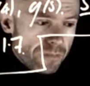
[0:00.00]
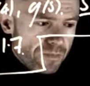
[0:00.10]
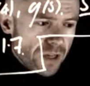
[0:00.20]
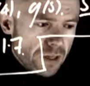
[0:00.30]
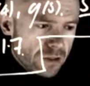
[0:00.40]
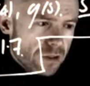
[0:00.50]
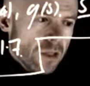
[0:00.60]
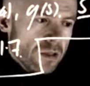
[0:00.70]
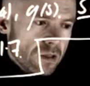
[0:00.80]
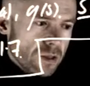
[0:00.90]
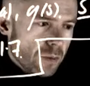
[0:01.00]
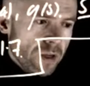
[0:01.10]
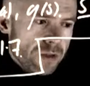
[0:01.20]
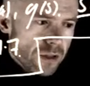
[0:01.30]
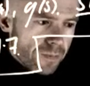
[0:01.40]
And it's just this
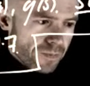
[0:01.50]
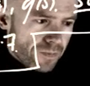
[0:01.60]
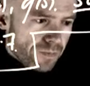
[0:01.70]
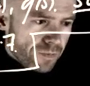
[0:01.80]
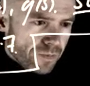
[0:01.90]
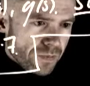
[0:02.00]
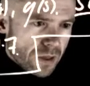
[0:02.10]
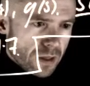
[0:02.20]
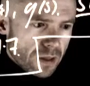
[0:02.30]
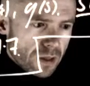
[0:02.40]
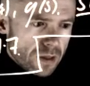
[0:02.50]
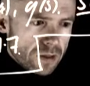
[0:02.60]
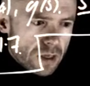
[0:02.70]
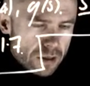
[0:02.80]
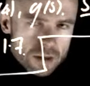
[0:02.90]
picture. It's
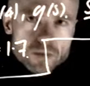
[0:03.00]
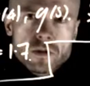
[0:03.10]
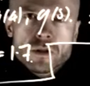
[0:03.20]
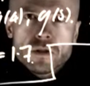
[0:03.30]
nothing more than